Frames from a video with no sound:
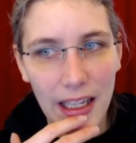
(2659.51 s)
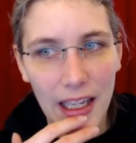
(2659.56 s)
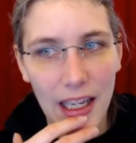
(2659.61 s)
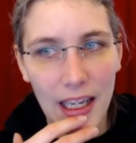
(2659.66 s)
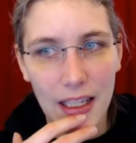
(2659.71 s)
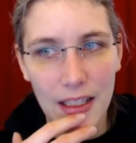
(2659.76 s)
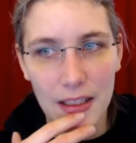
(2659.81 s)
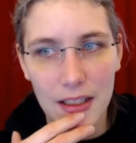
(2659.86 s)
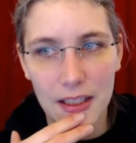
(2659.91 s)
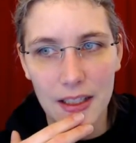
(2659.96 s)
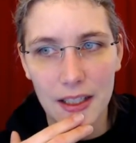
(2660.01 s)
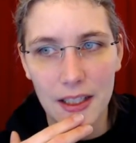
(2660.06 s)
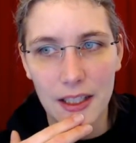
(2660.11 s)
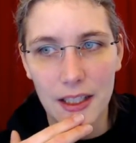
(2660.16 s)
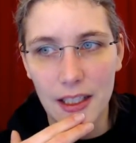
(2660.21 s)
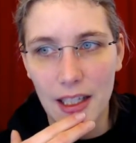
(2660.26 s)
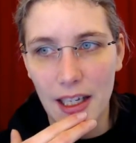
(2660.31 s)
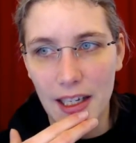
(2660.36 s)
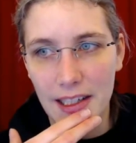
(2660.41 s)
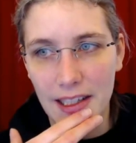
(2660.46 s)
And
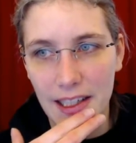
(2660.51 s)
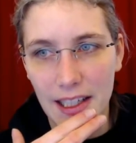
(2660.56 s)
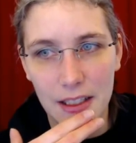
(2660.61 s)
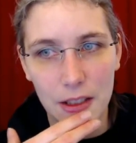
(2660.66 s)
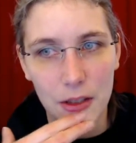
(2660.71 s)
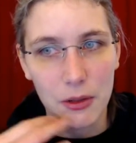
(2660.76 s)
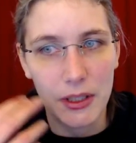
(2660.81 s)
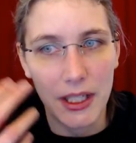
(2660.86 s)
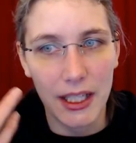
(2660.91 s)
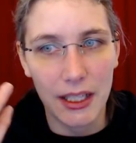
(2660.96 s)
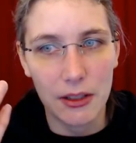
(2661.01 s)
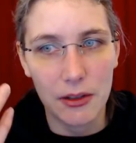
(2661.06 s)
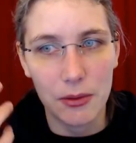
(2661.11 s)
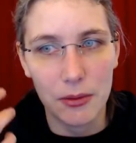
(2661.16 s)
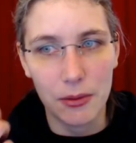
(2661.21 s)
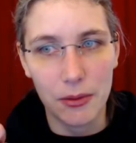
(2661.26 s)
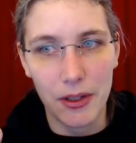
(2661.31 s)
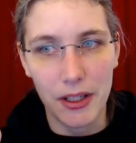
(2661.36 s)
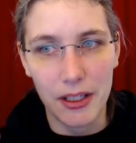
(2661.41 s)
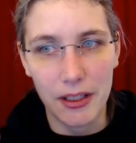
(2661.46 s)
uh, I can't connect
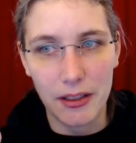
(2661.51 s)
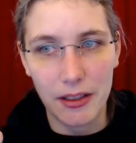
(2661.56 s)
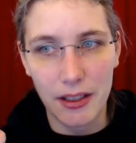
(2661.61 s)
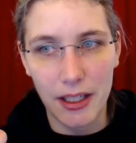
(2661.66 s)
to it.